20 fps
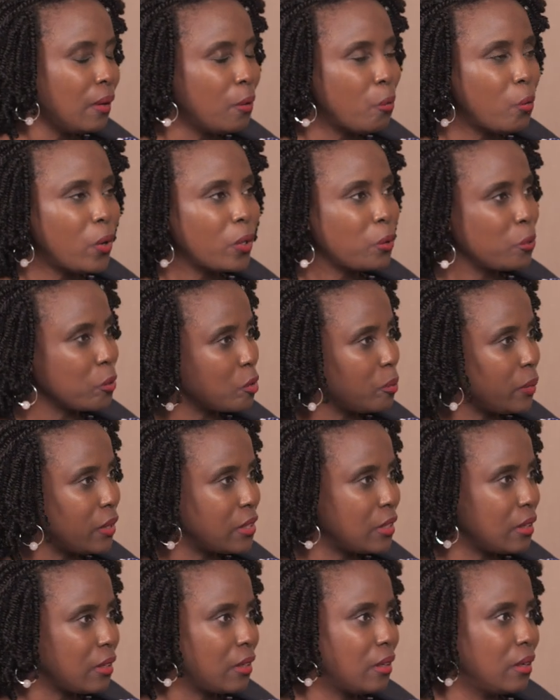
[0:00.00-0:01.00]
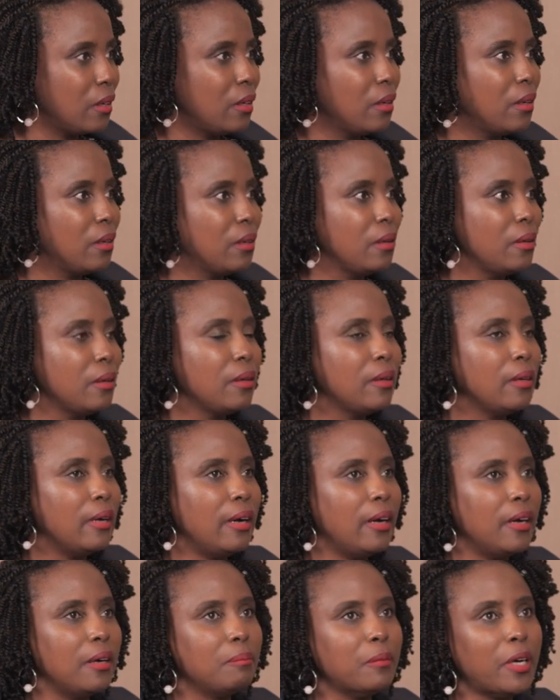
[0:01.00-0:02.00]
What was missing?
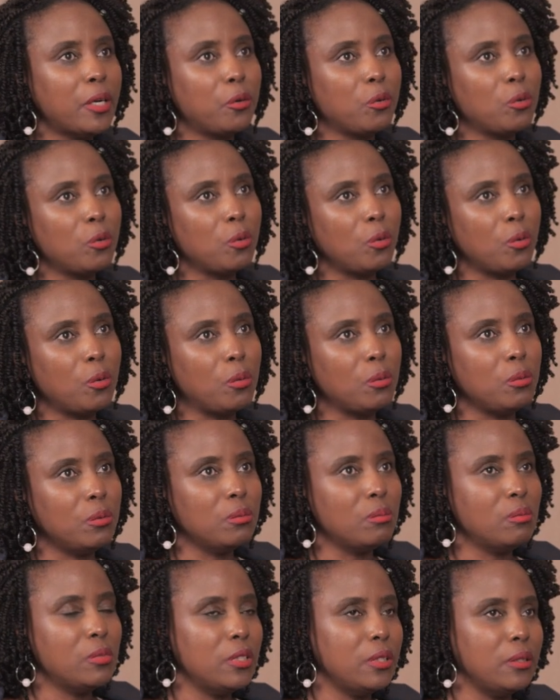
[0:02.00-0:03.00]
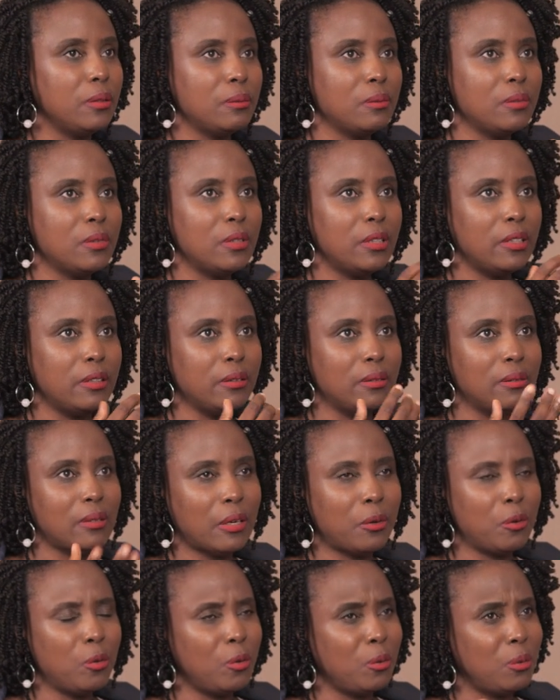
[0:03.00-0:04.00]
I don't know,
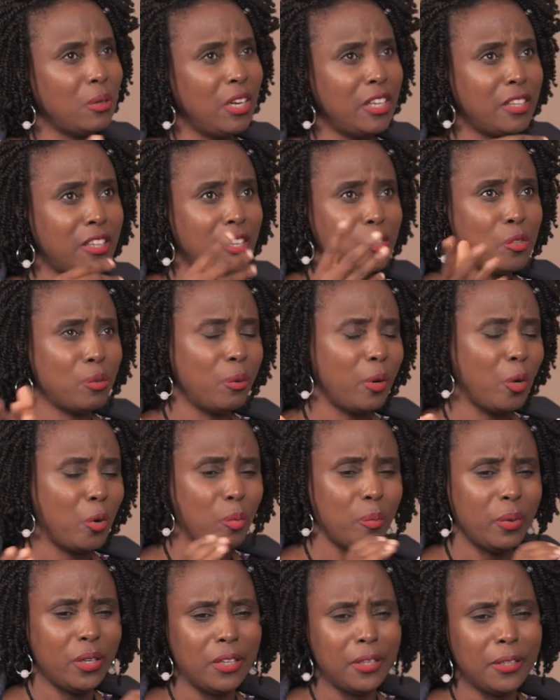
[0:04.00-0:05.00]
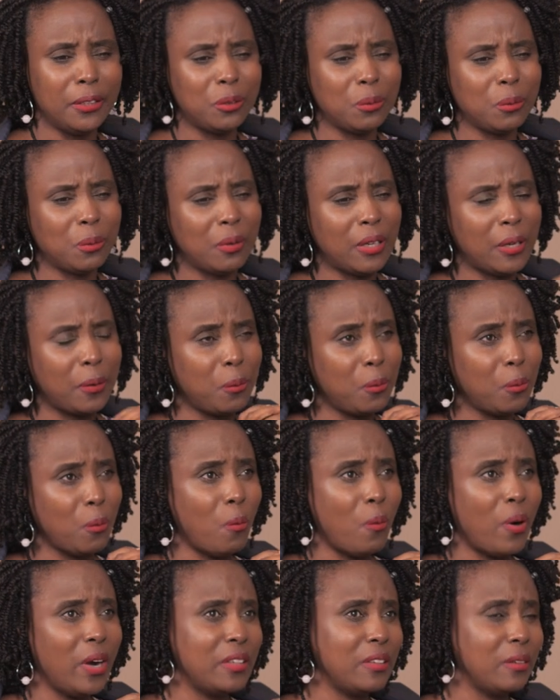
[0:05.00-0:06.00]
I don't know, letters of recommendation, I don't
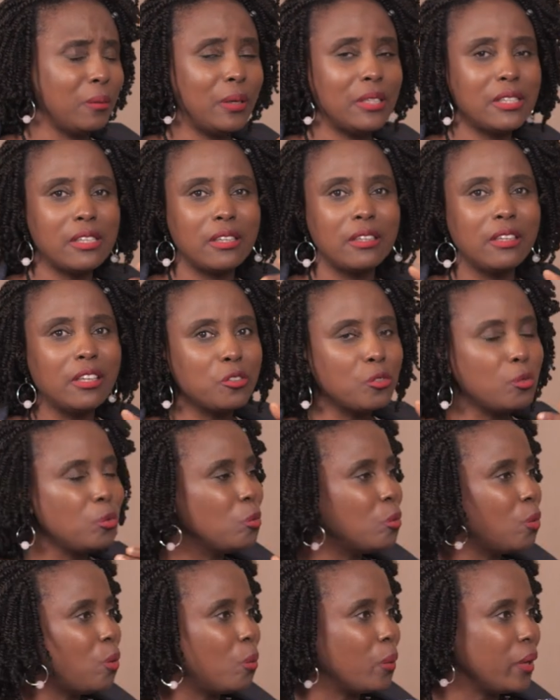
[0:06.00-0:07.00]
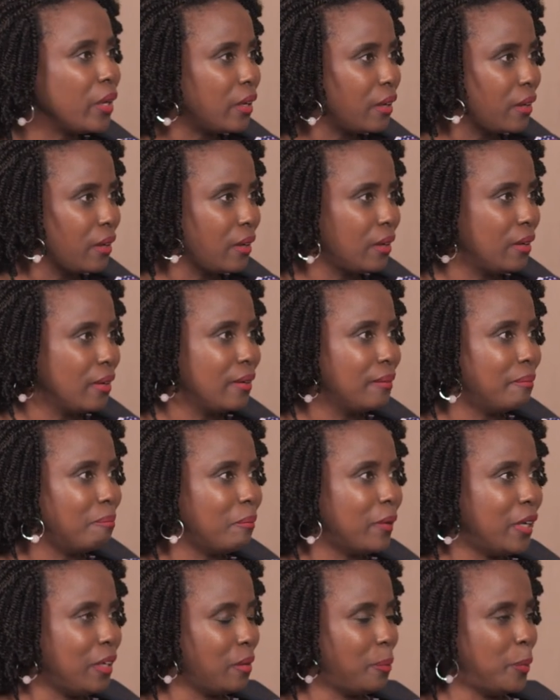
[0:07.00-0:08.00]
know what. I said, there's no way
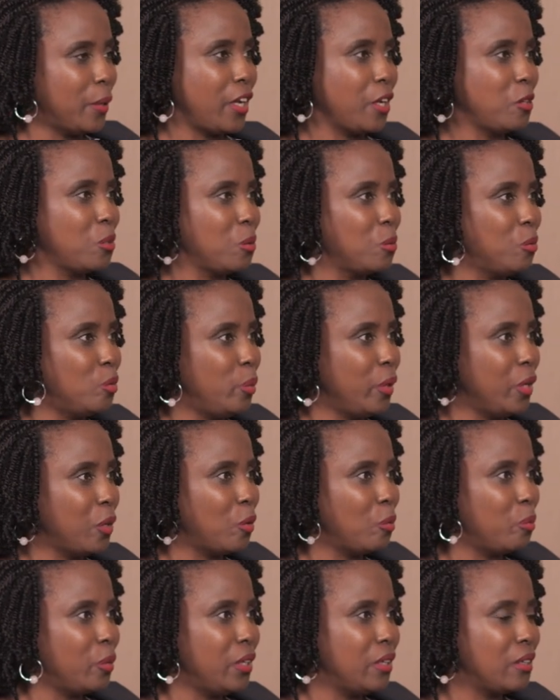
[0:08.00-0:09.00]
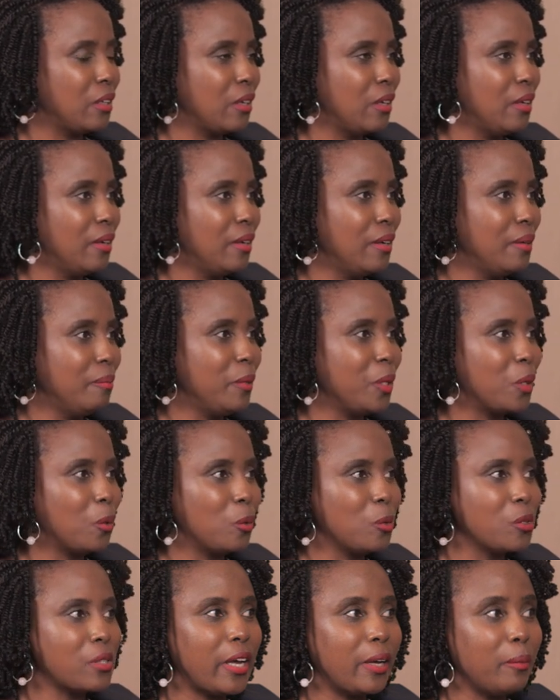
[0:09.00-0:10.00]
my application would be incomplete
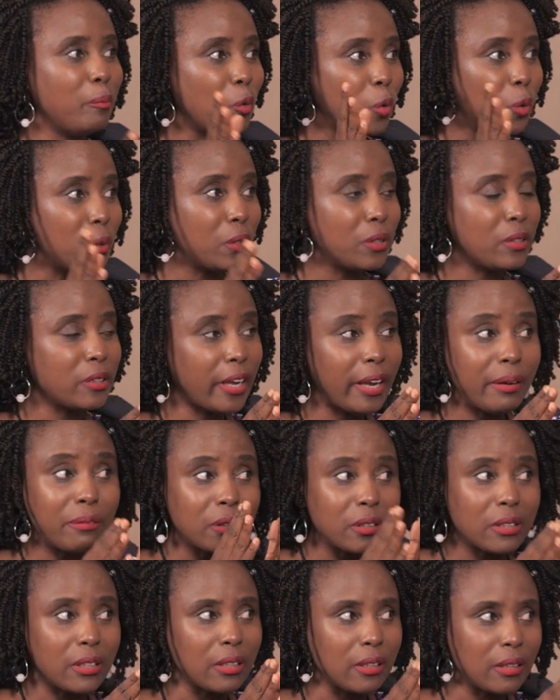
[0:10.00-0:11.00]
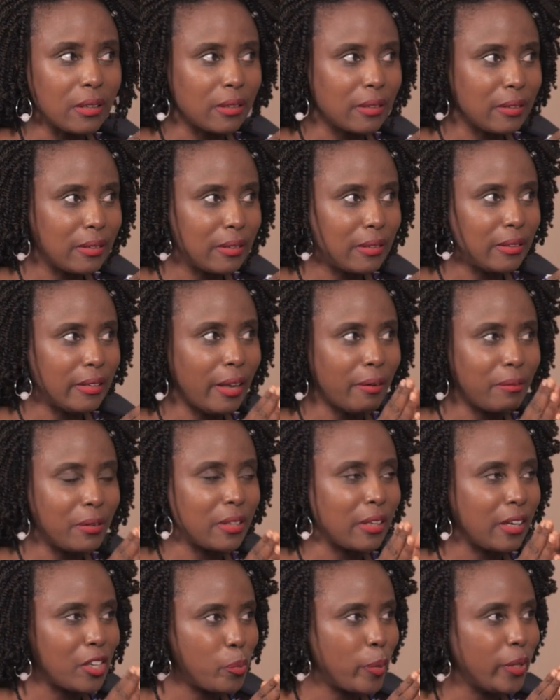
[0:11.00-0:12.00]
because I brought everything.
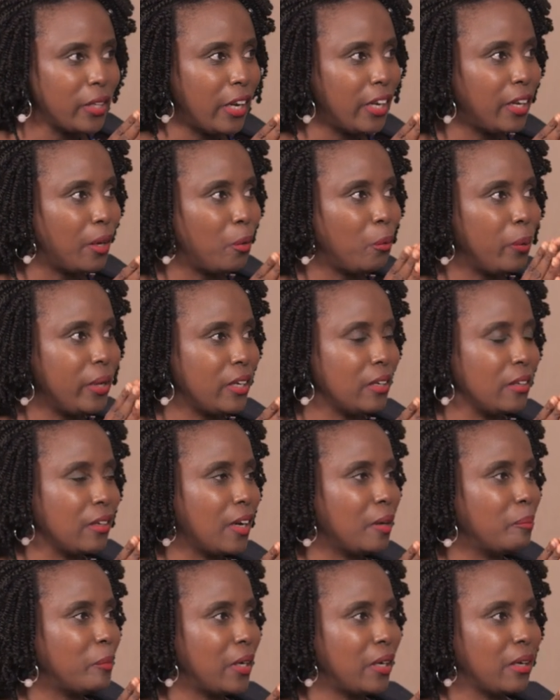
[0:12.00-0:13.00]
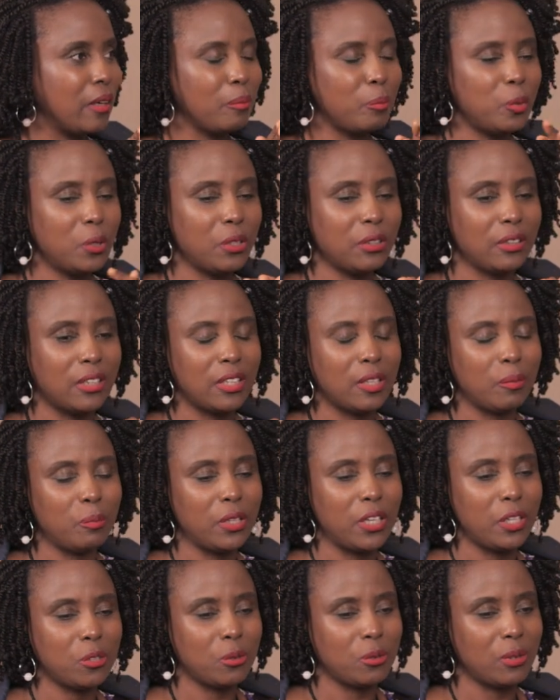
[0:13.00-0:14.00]
Everything. I spent like a week in Kampala putting that
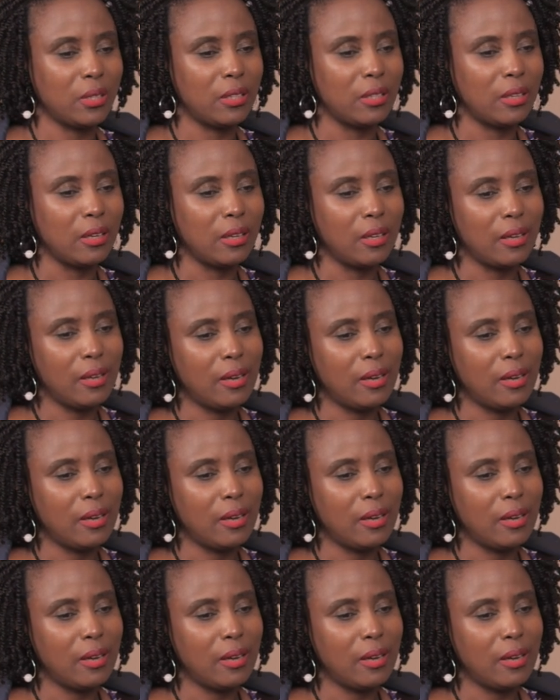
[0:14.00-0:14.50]
application together.